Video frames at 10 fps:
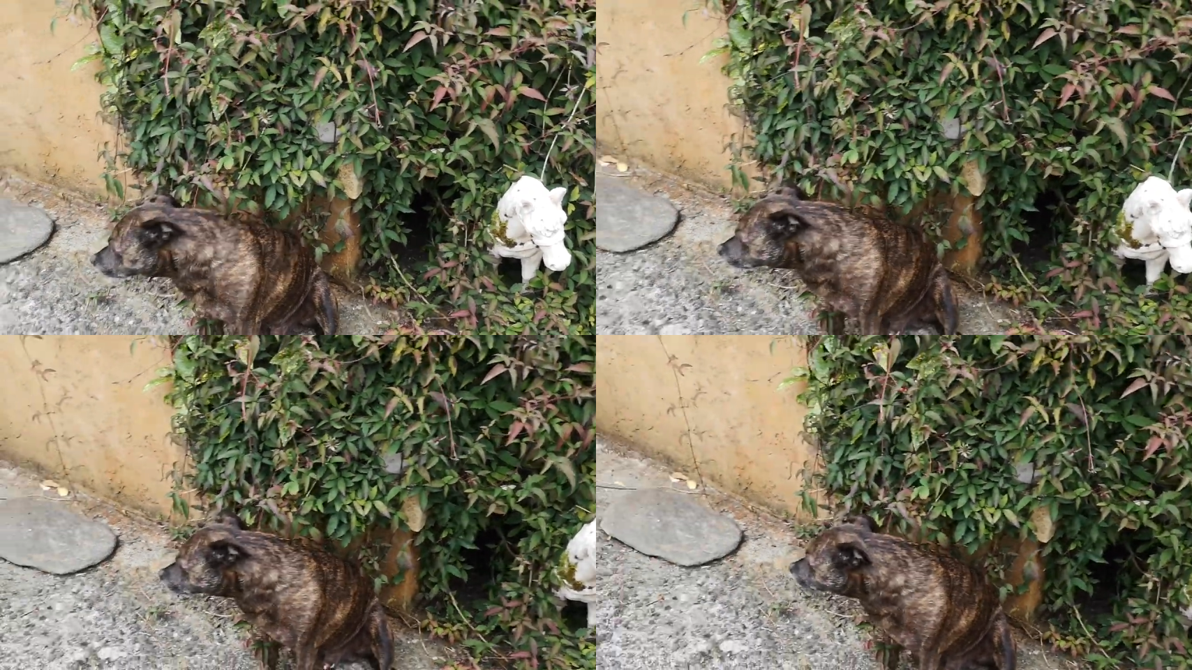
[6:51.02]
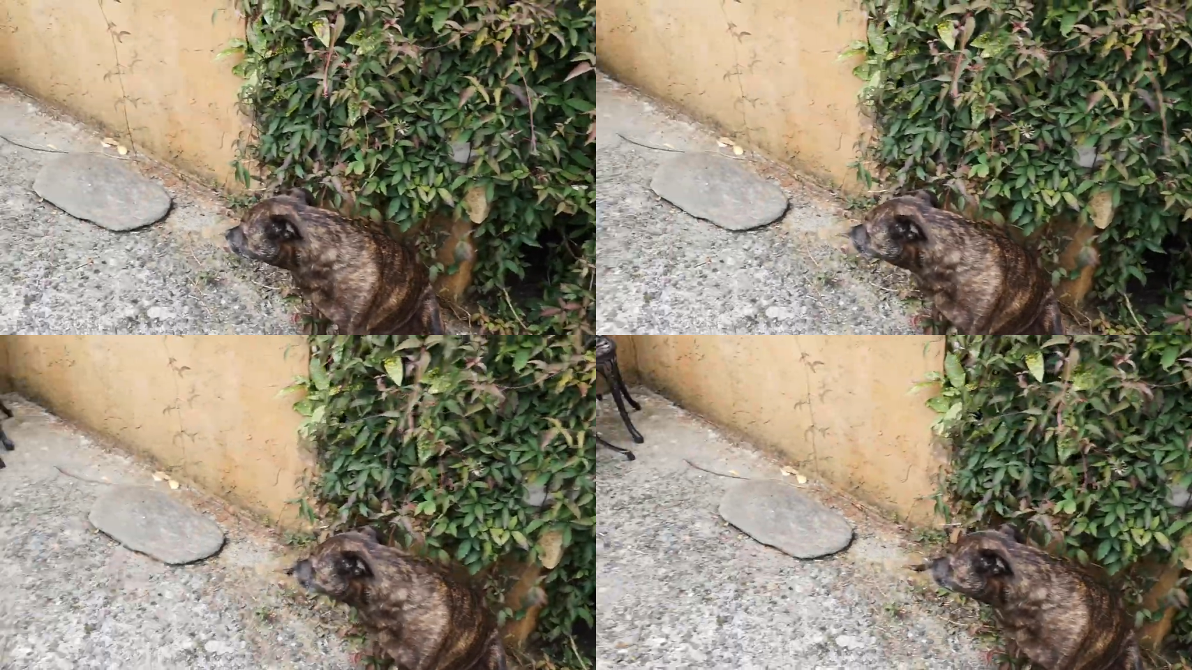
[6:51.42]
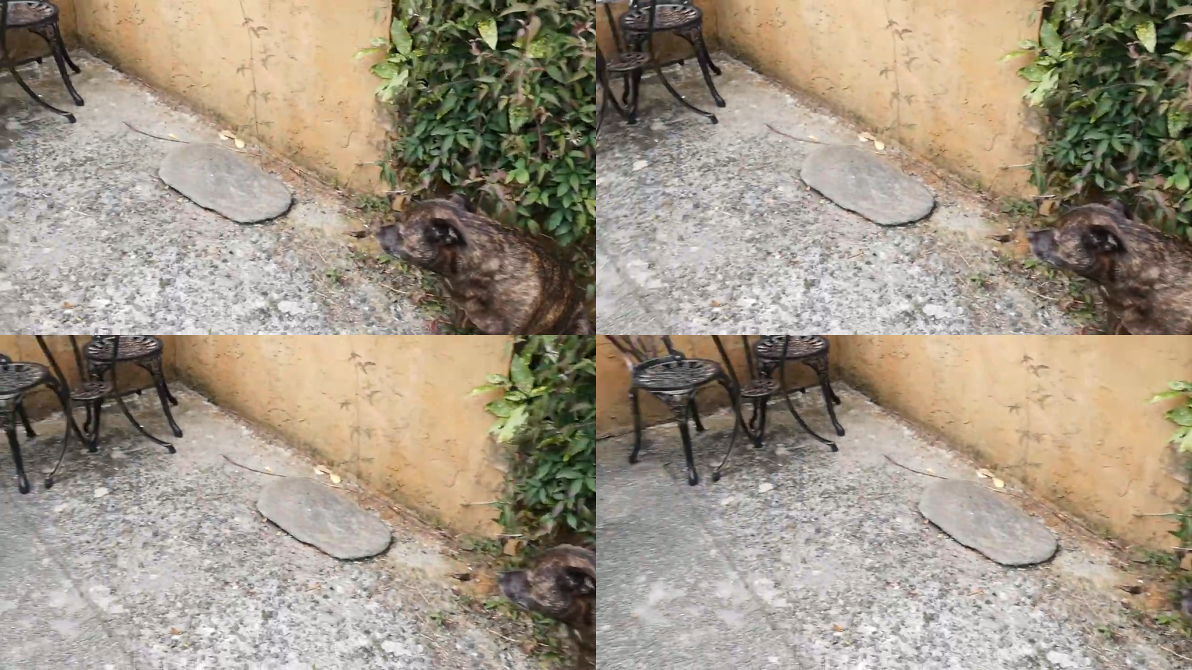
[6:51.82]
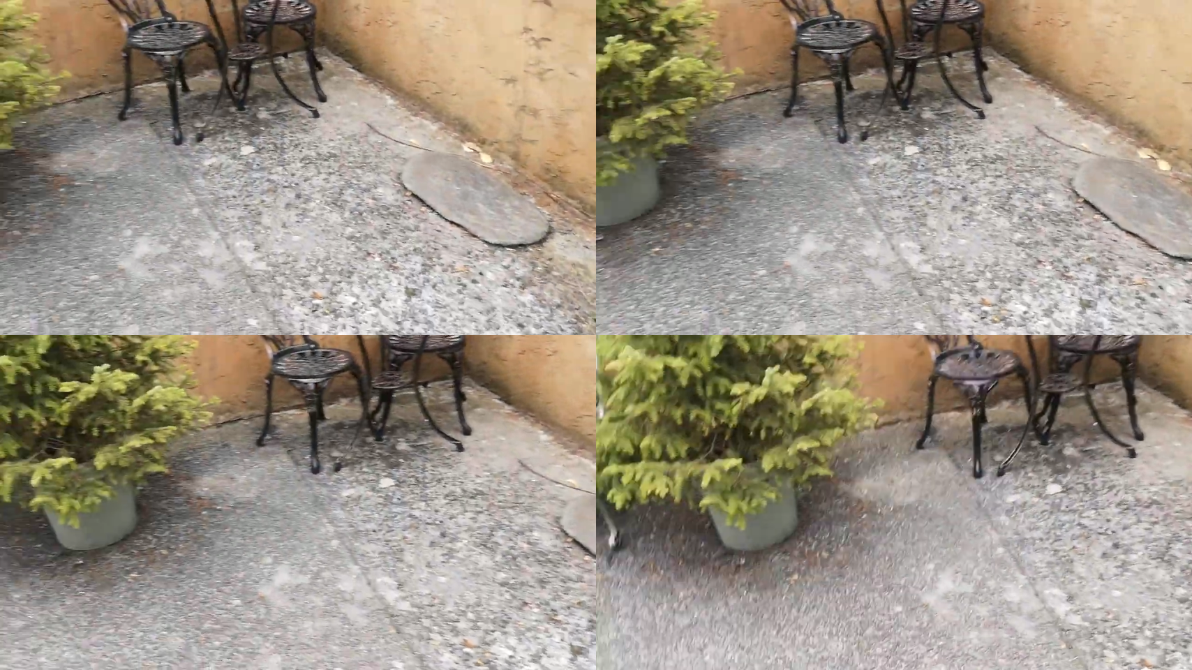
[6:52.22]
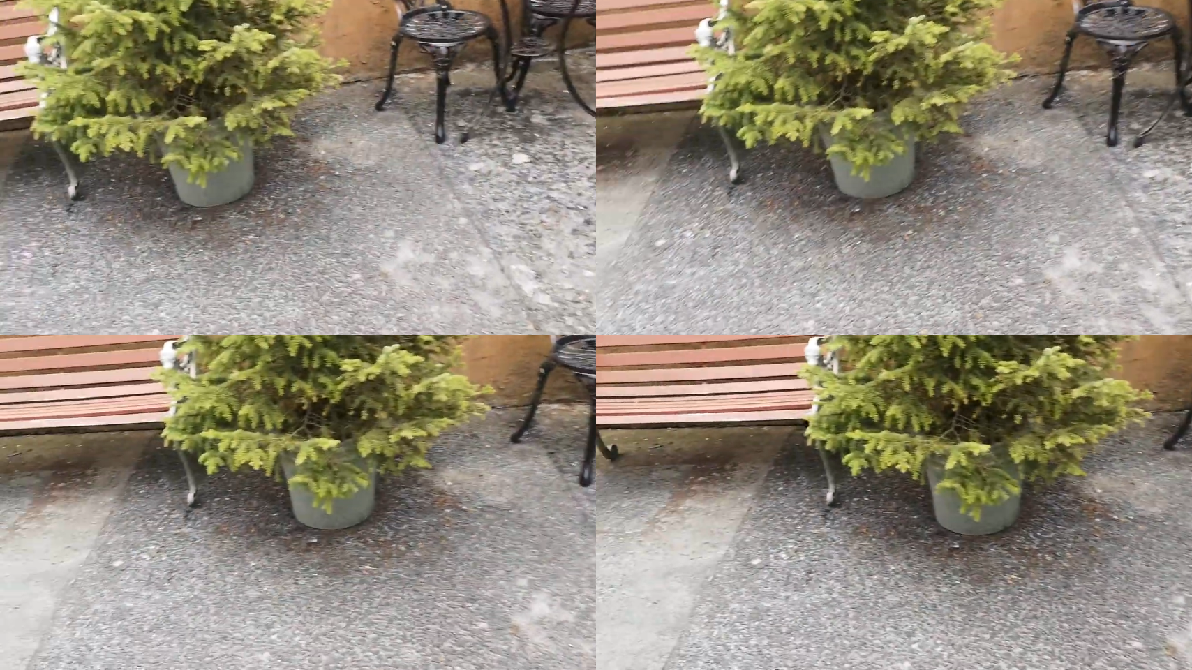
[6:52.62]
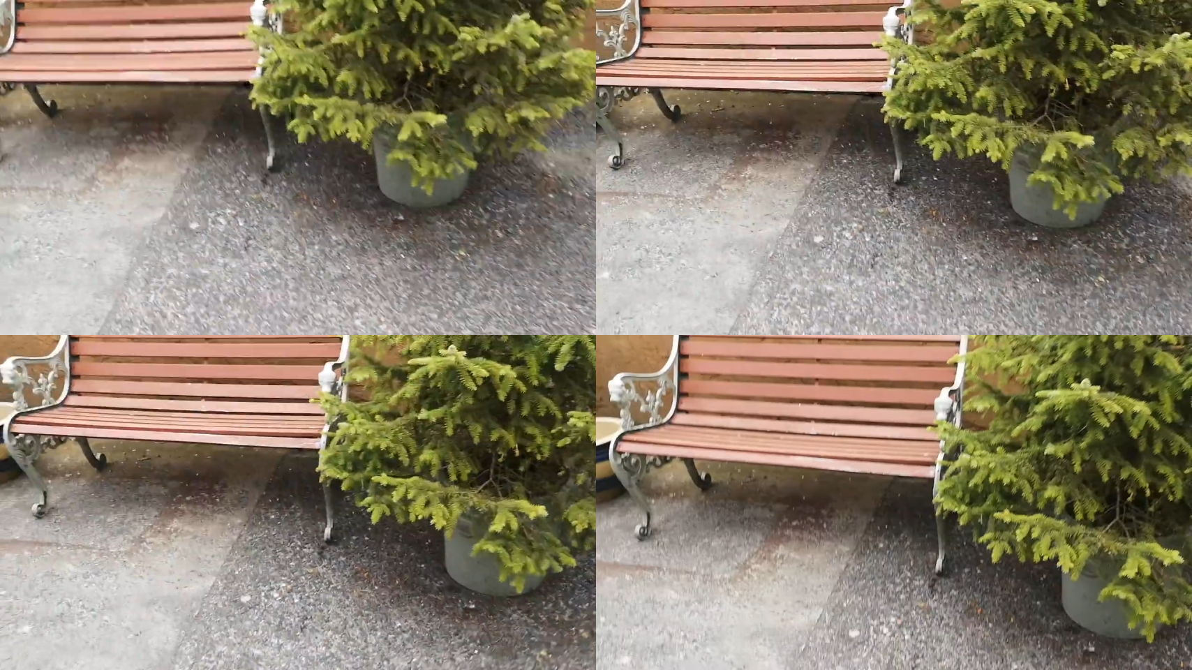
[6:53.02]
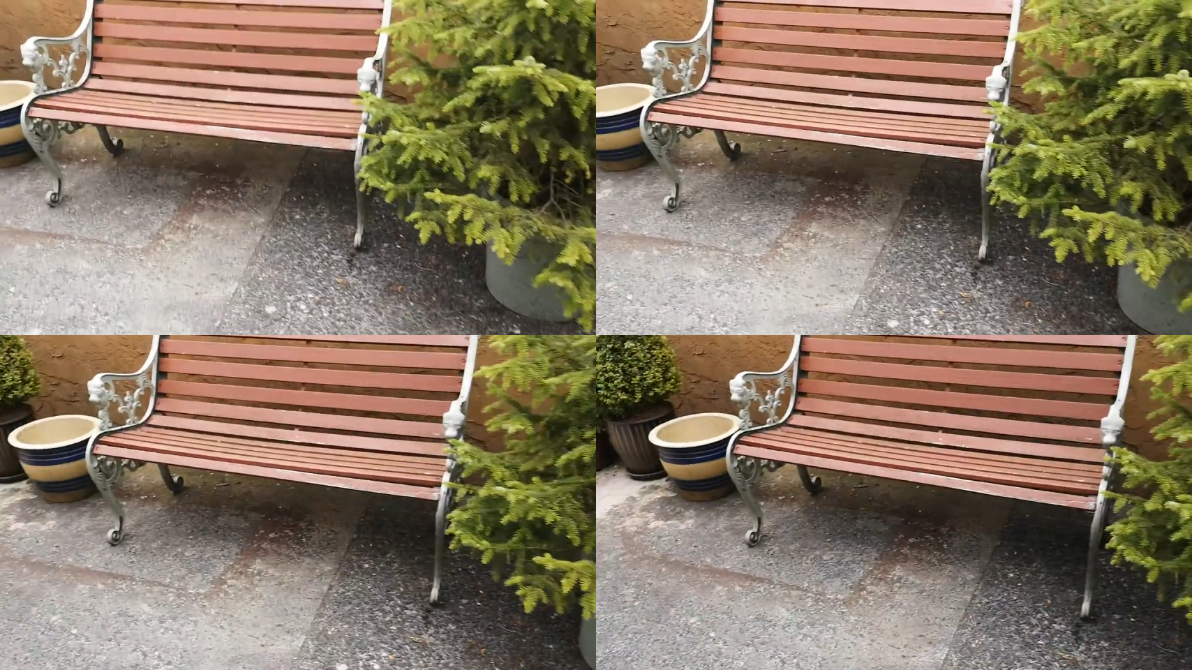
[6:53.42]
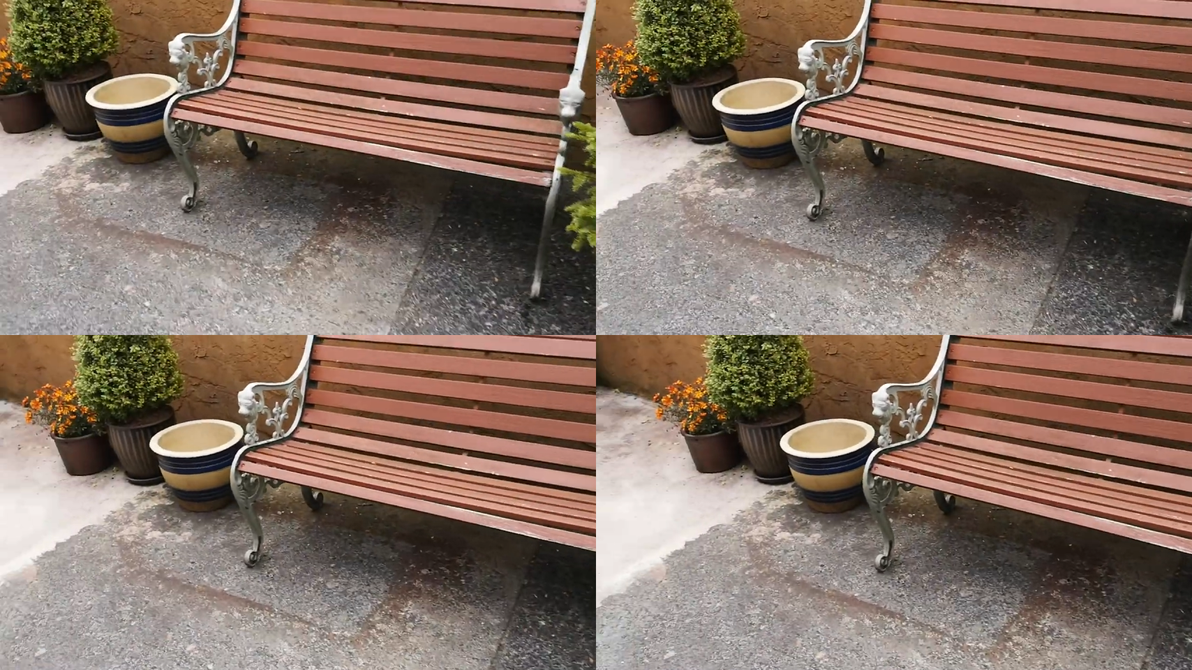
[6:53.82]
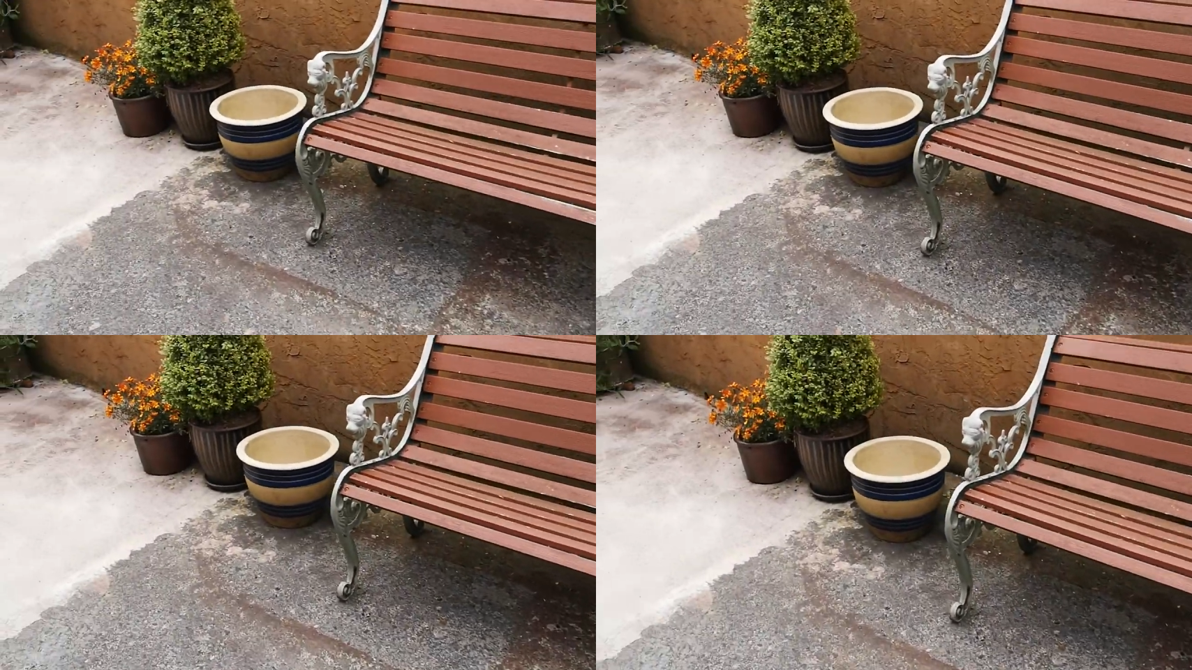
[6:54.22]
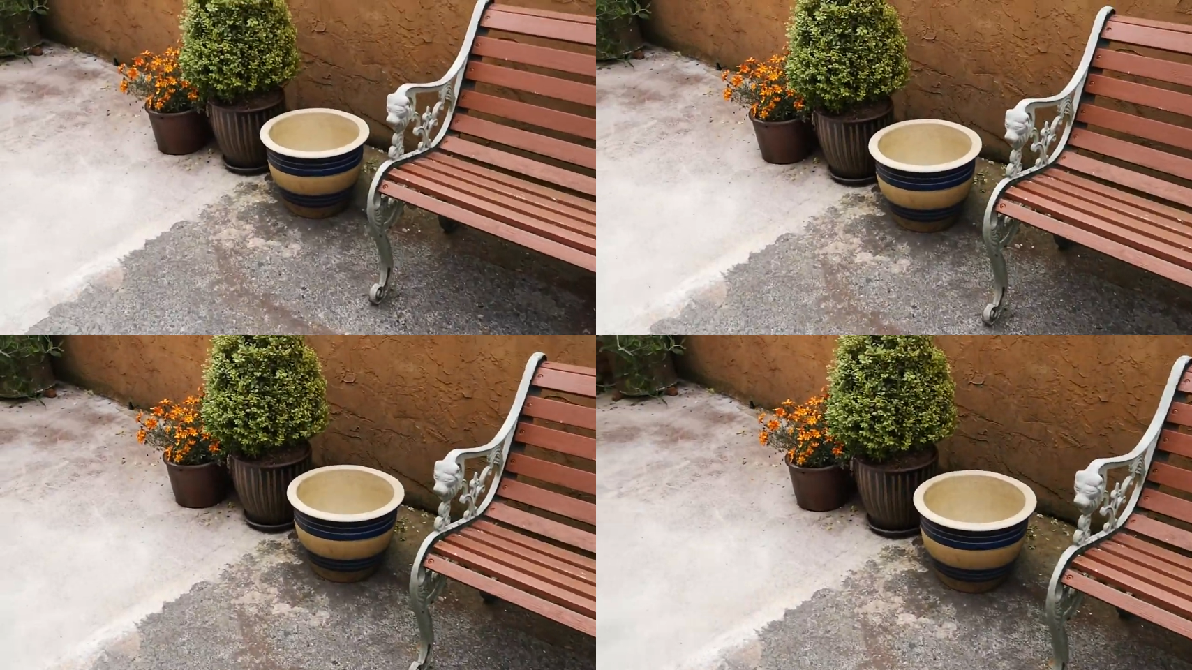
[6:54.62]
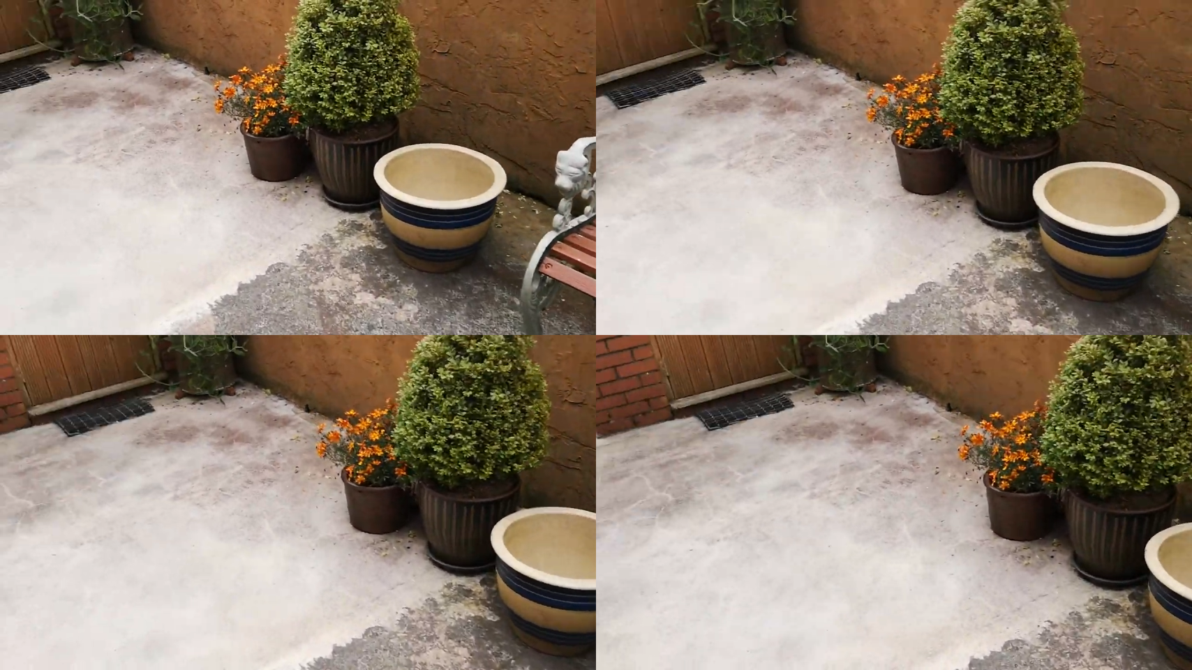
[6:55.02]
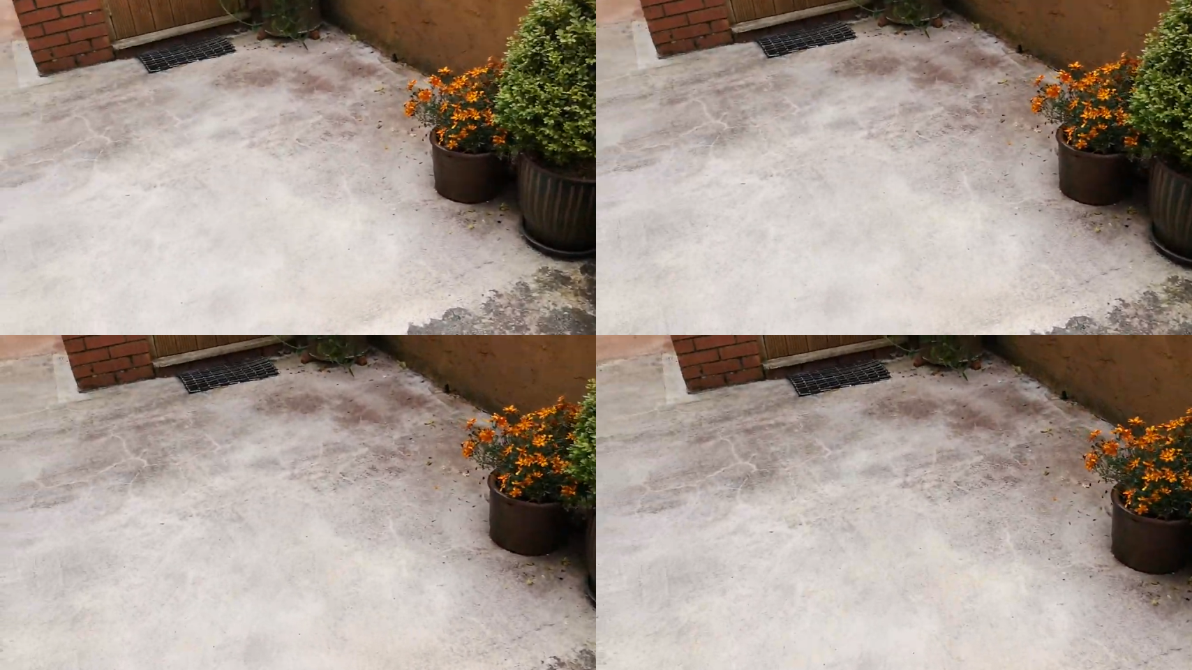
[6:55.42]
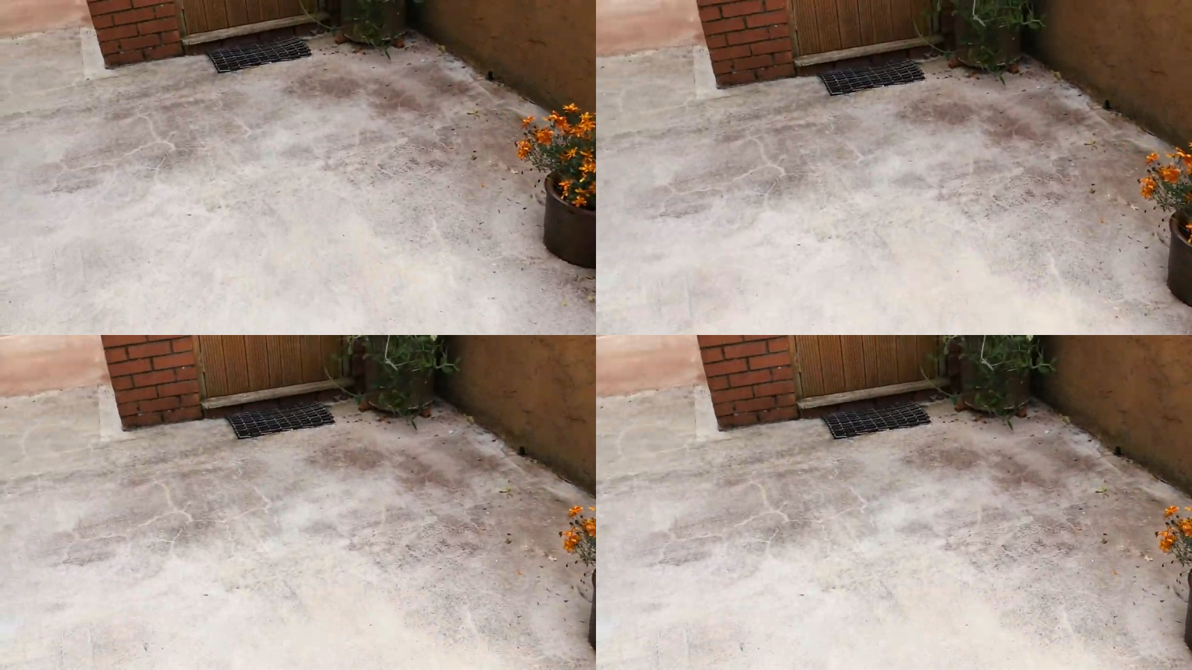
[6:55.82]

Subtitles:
No face is visible, so there are no lips to read.